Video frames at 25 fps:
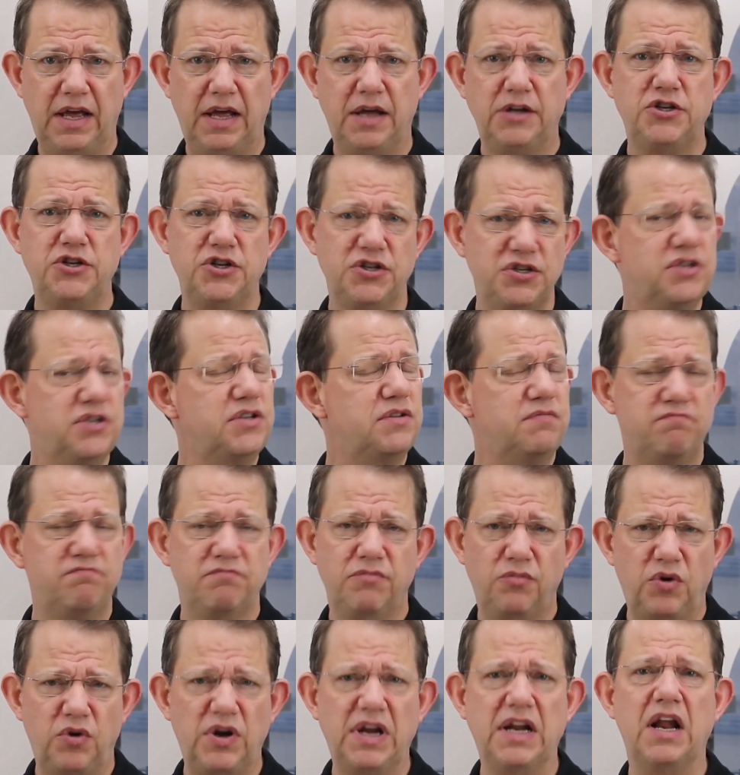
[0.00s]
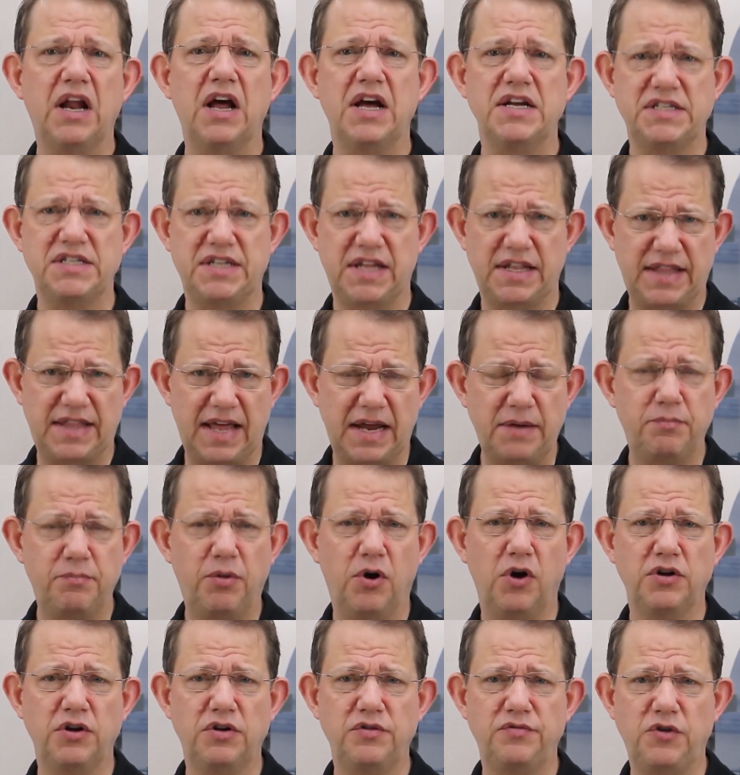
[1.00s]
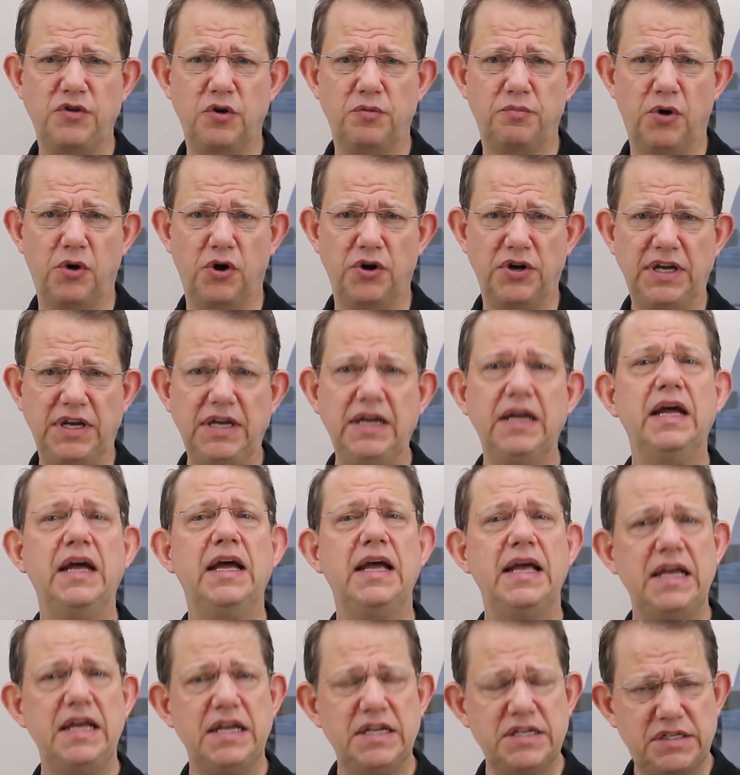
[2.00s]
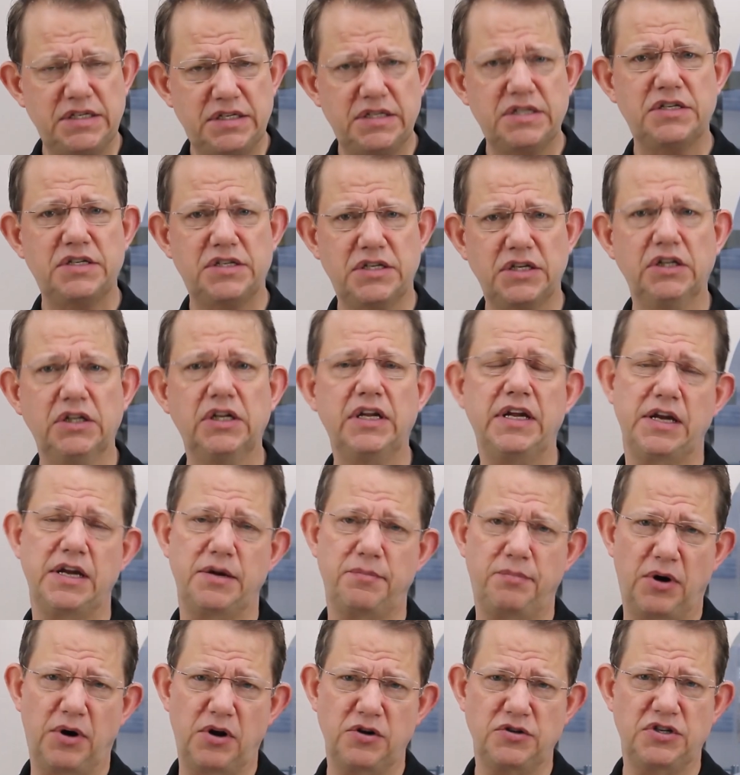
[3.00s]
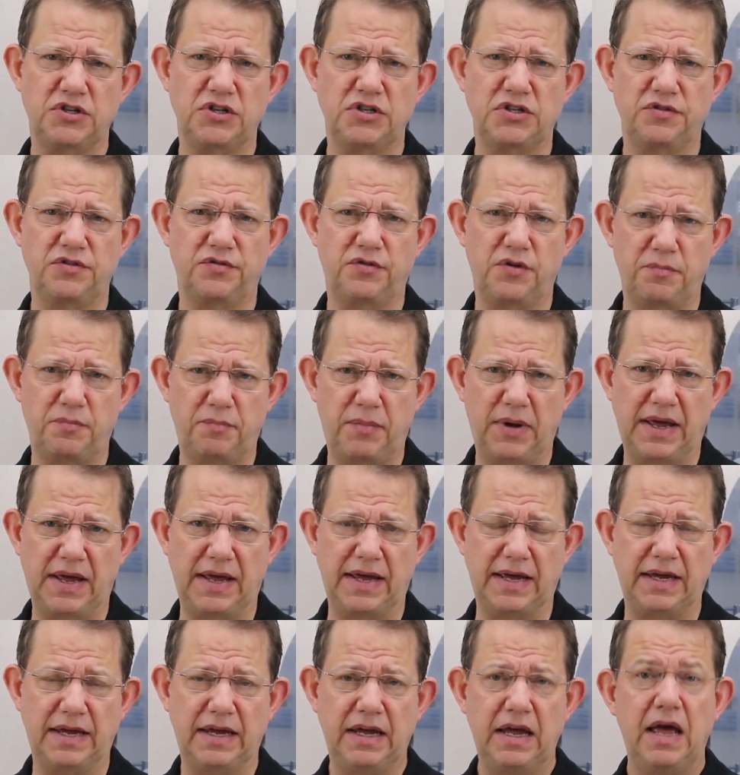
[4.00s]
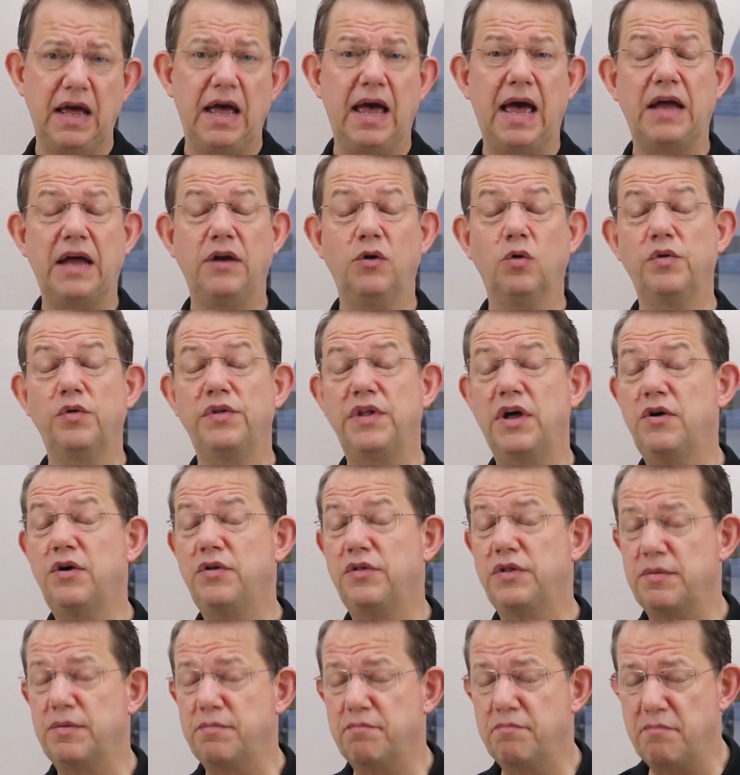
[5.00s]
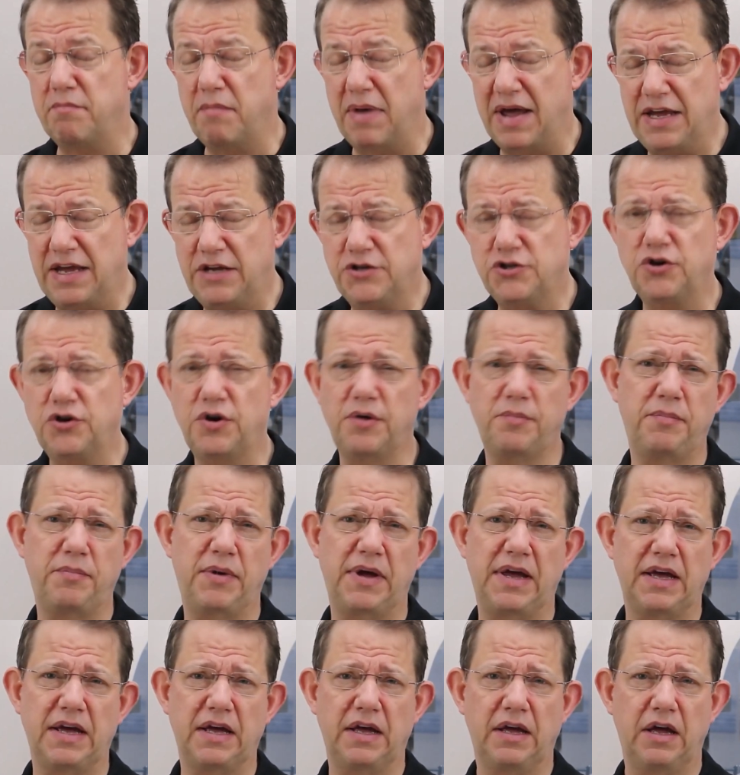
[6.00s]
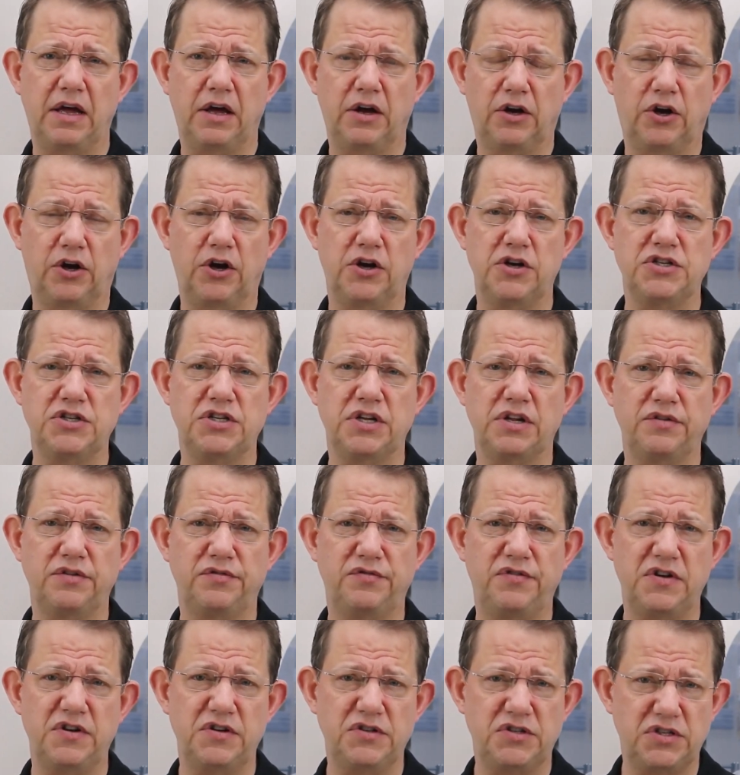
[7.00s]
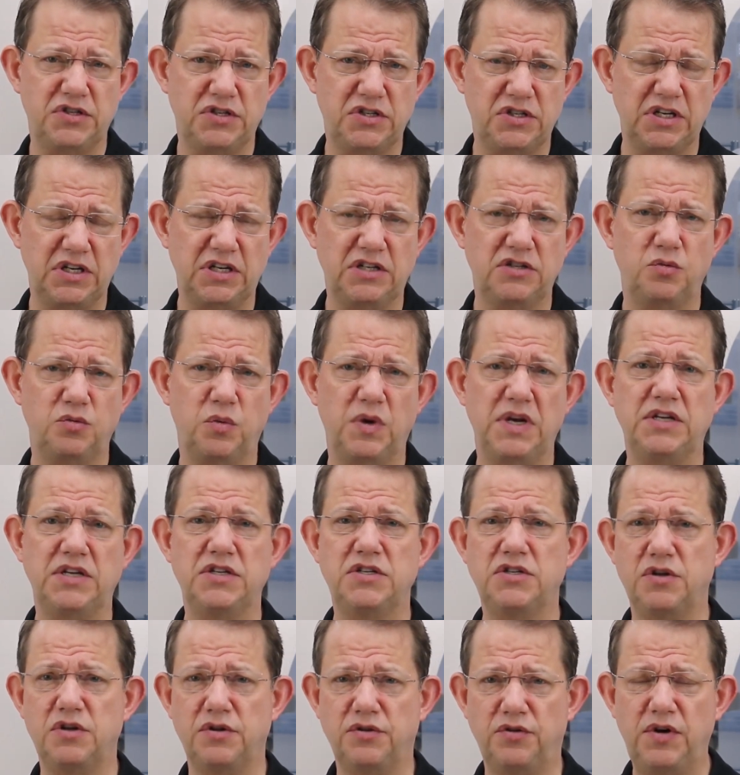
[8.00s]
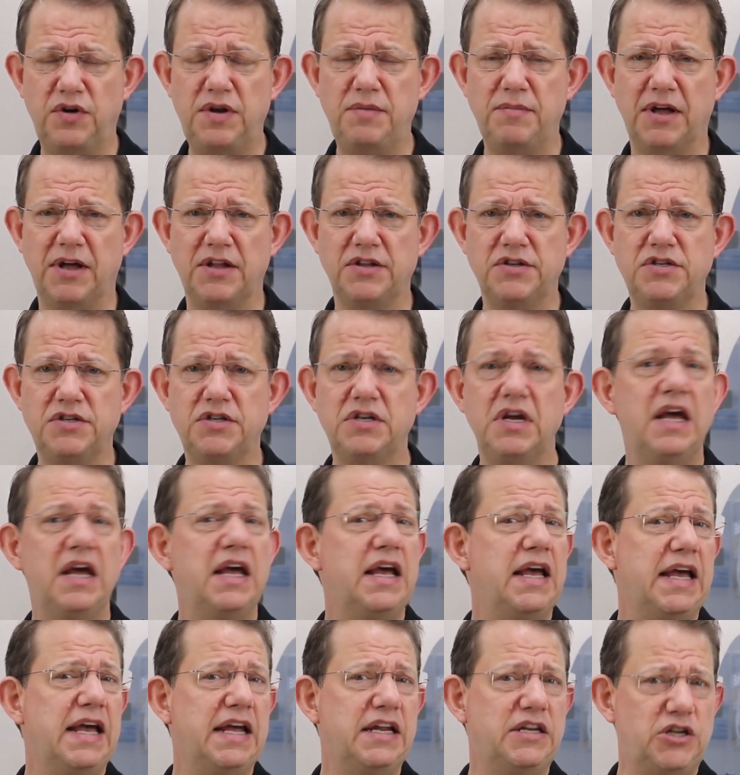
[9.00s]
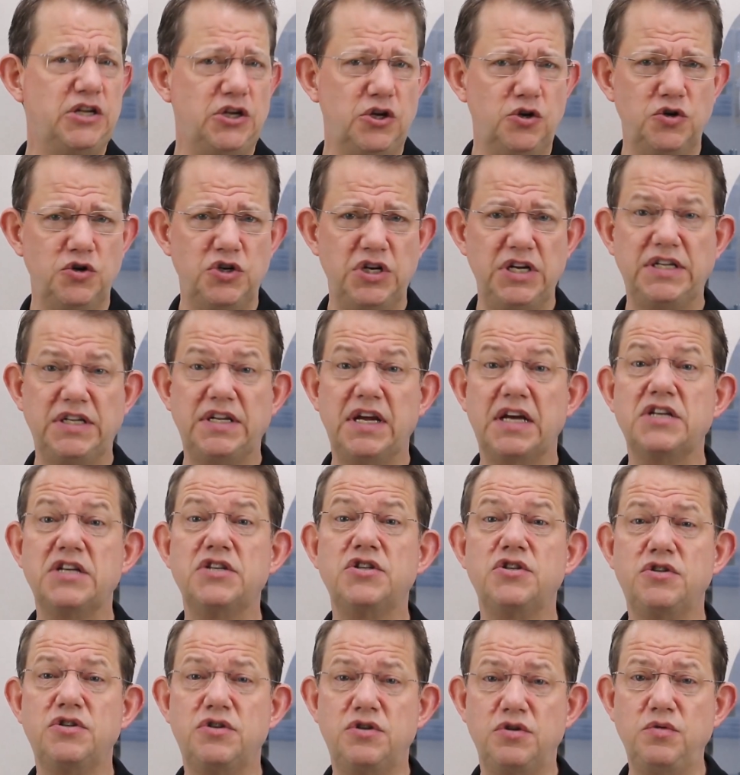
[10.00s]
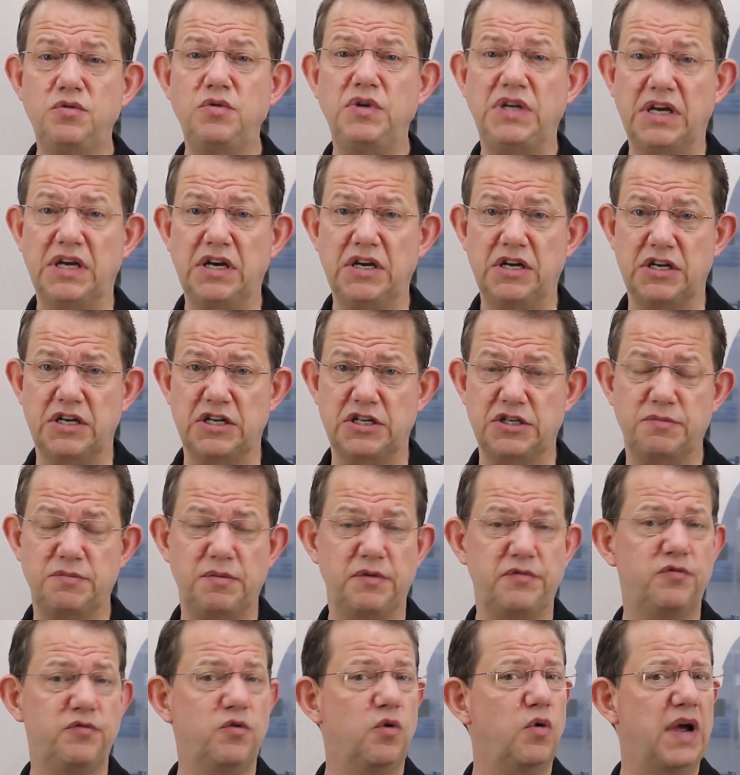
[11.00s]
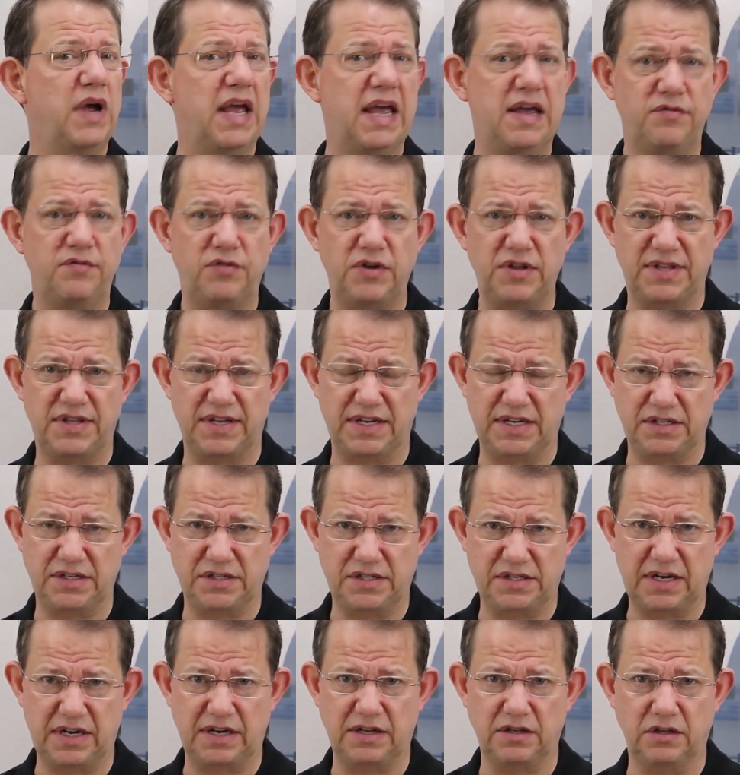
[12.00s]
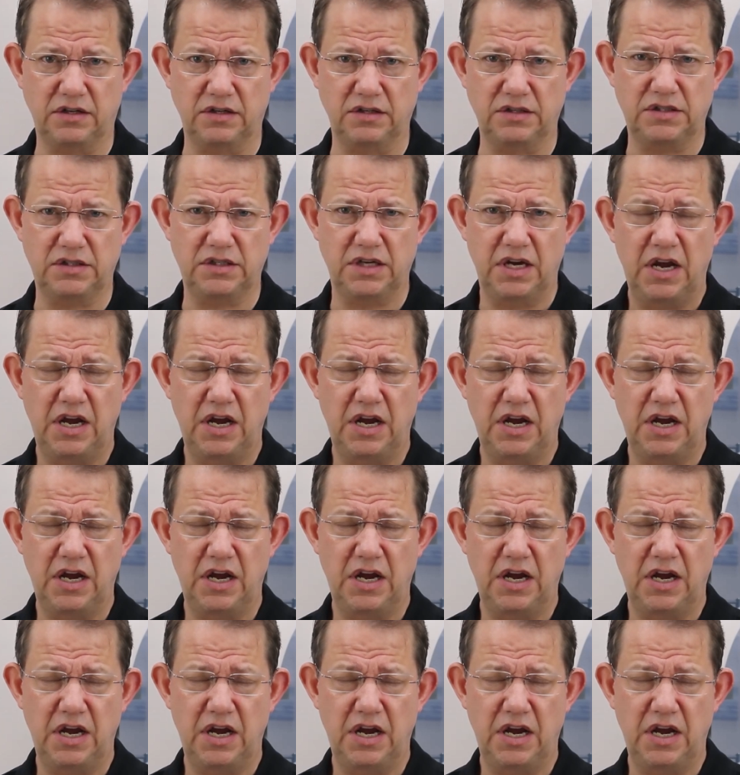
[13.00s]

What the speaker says: Just realize that that part of your body is still in the process of repair. And although the major repair occurs in the first 6 weeks to 3 months, it usually takes 2 years before everything settles.